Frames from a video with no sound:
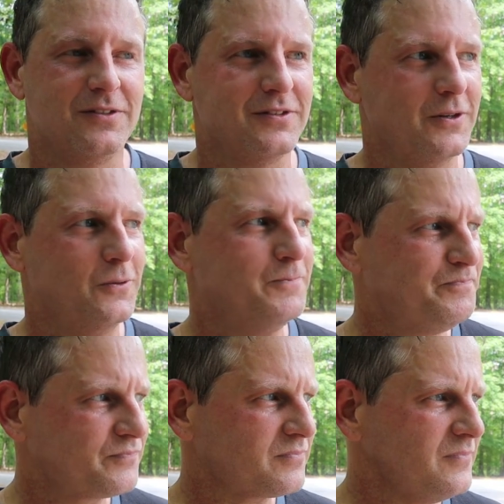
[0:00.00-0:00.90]
And so
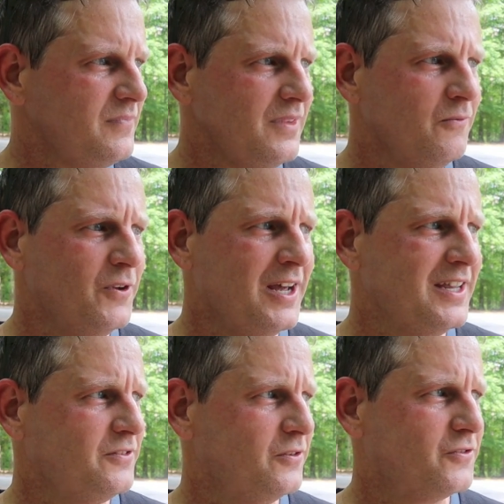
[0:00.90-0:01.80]
when I
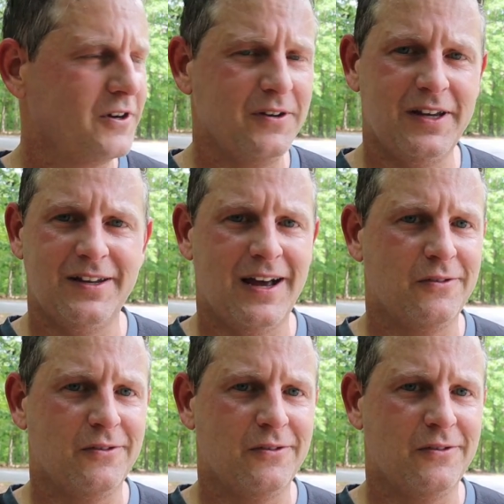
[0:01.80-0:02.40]
get to the trailhead,